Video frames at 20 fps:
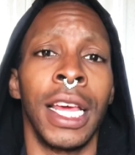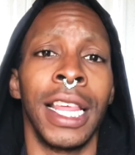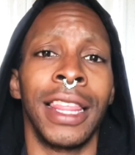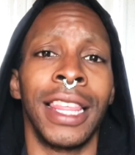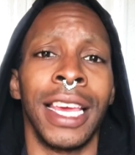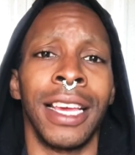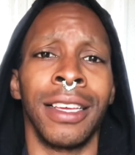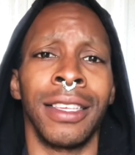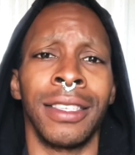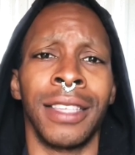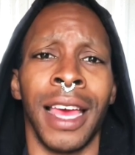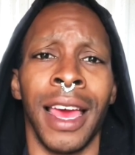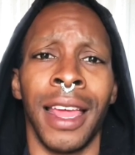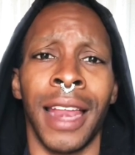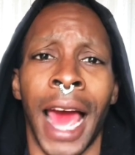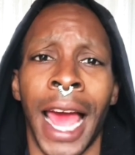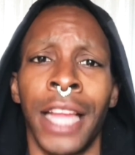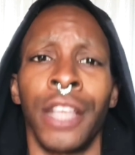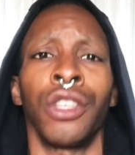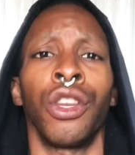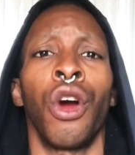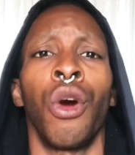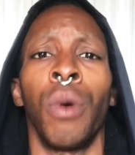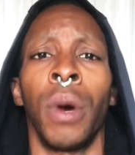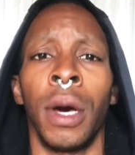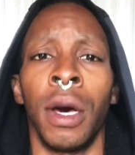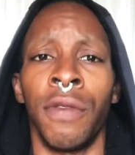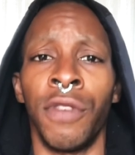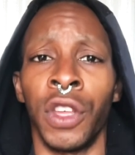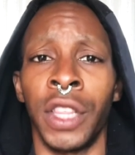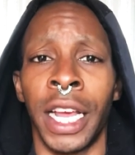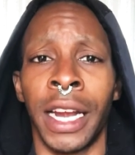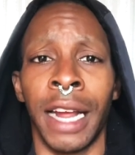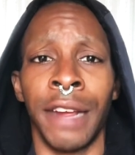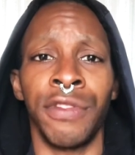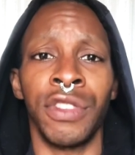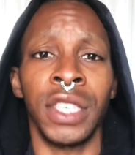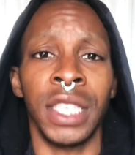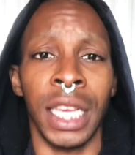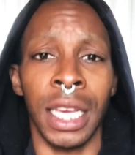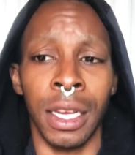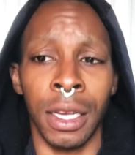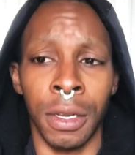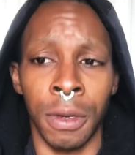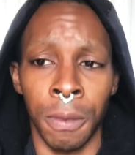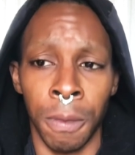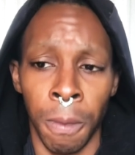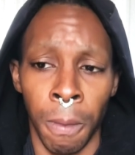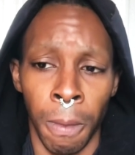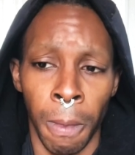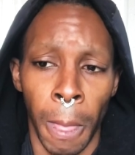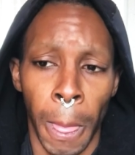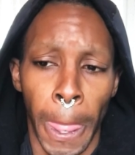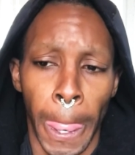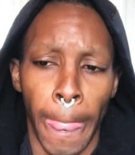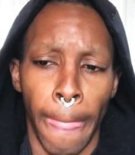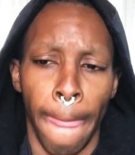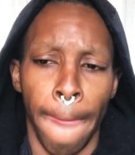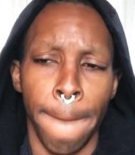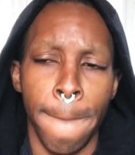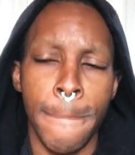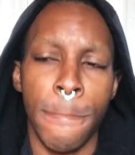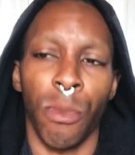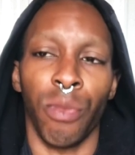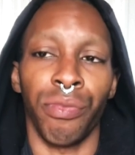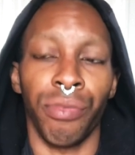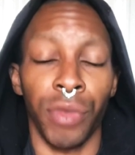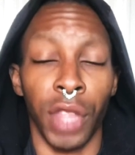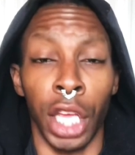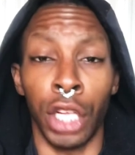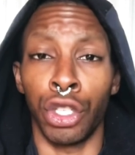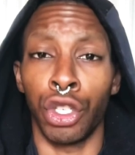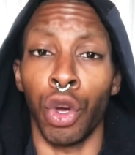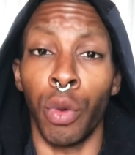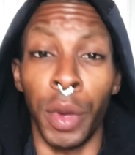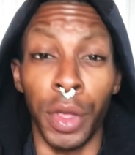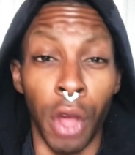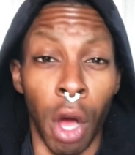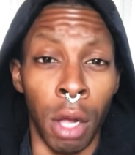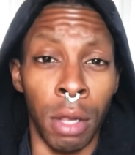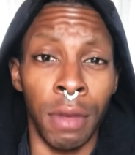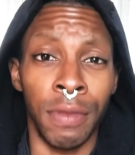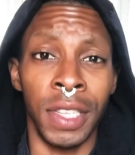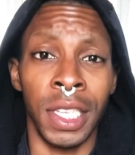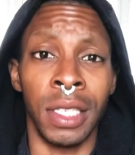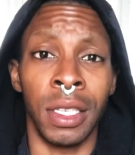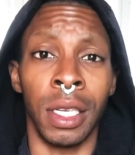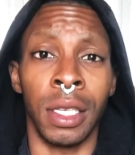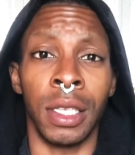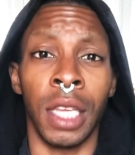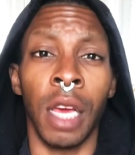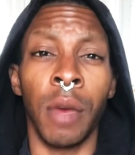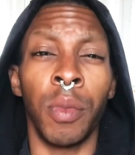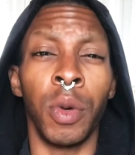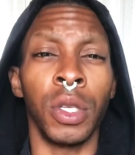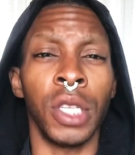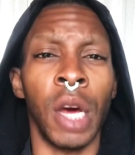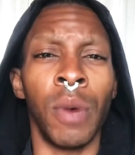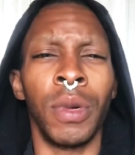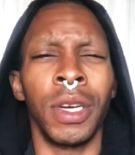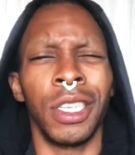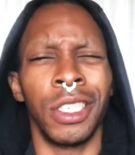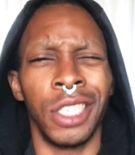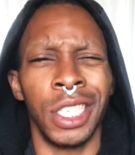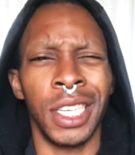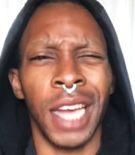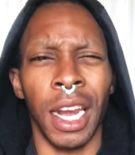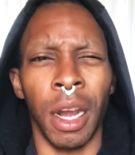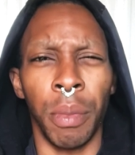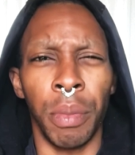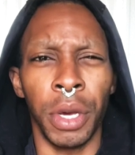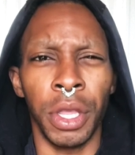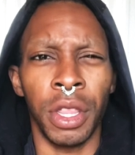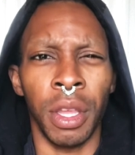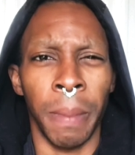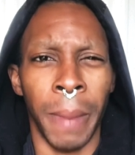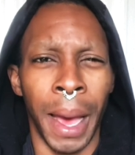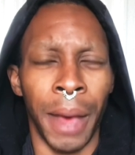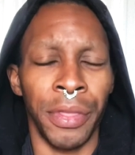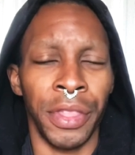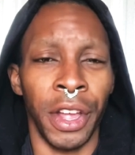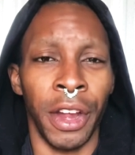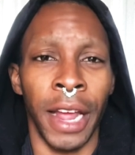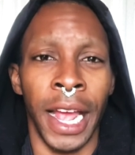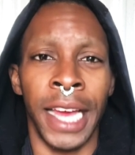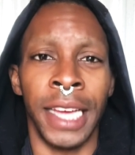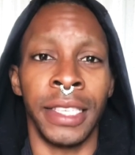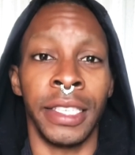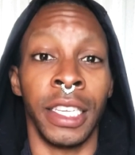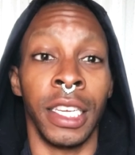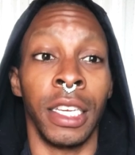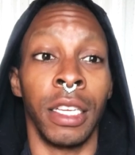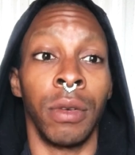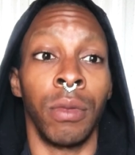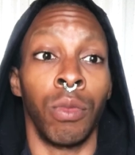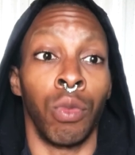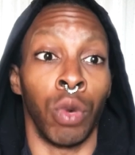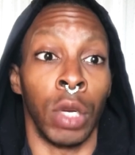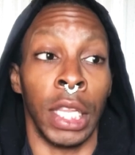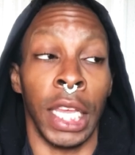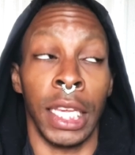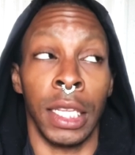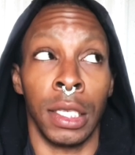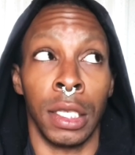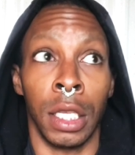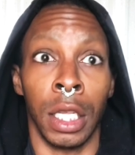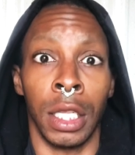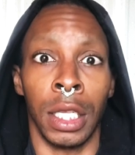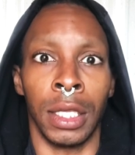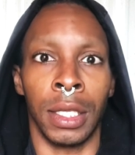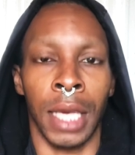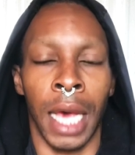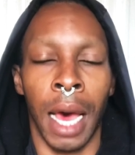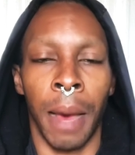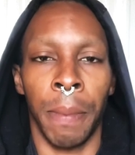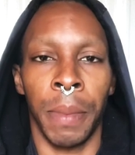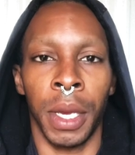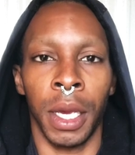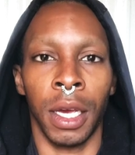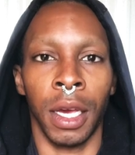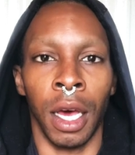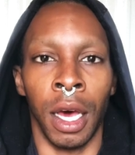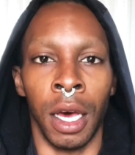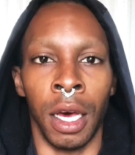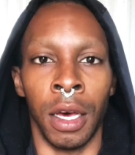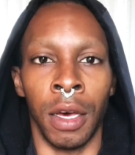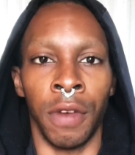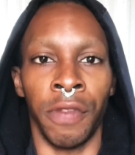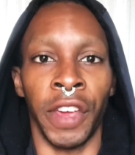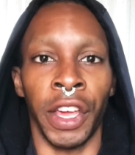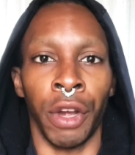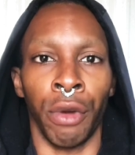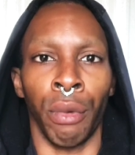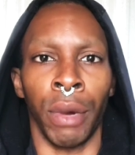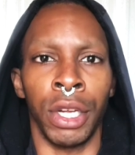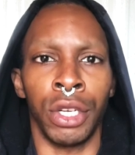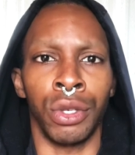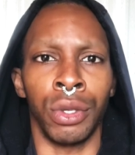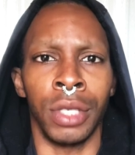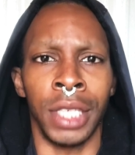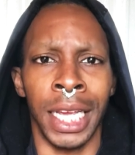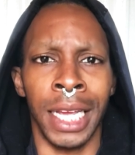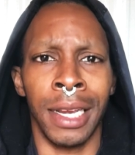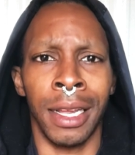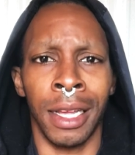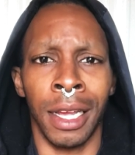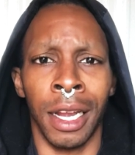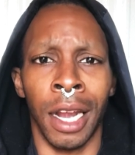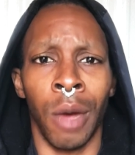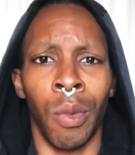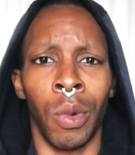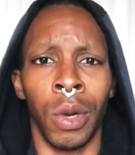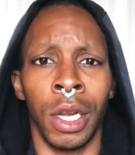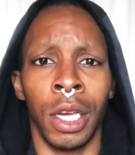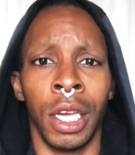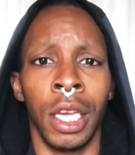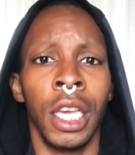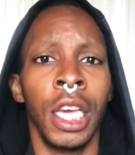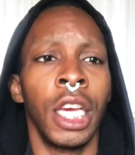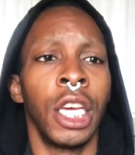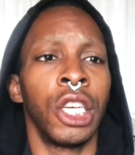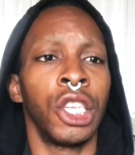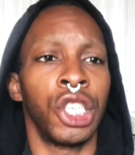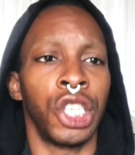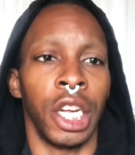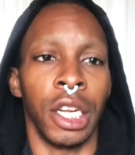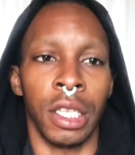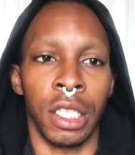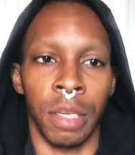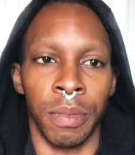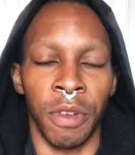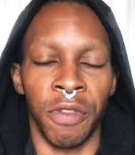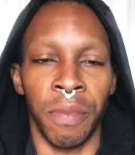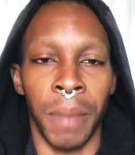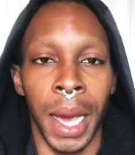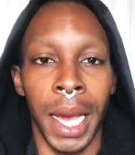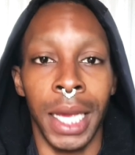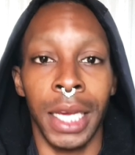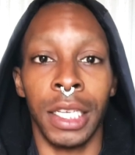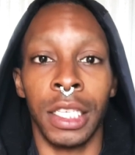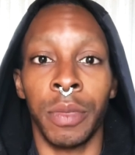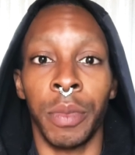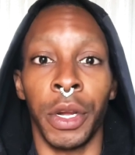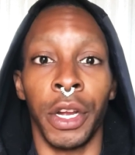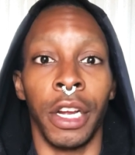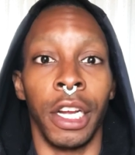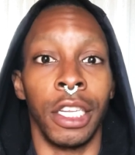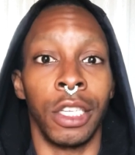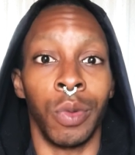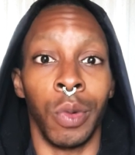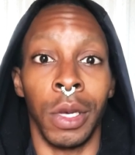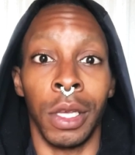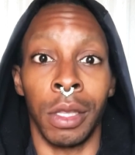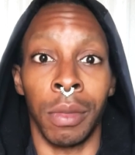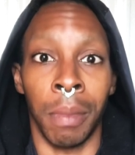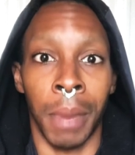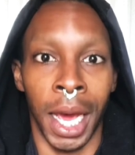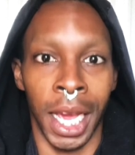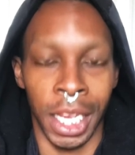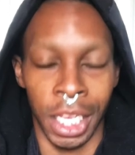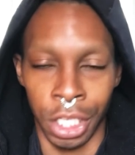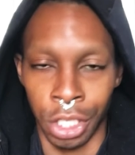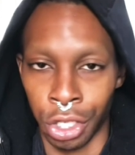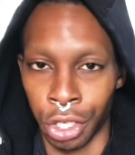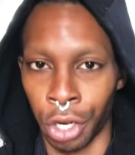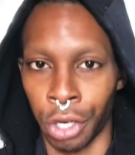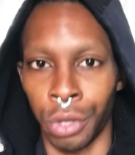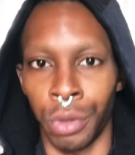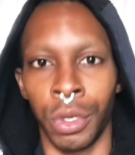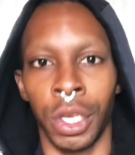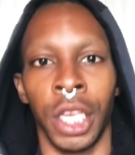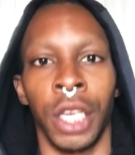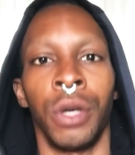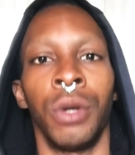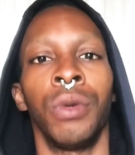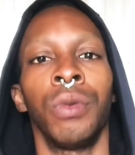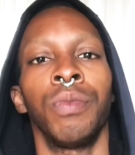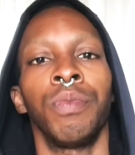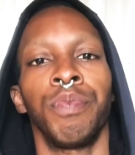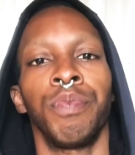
things that I know of or that I've seen. And so with all of these examples, I want to just kind of put them out there as it relates to the topic of interracial dating. And I want to share some of my experience with my internal guilt,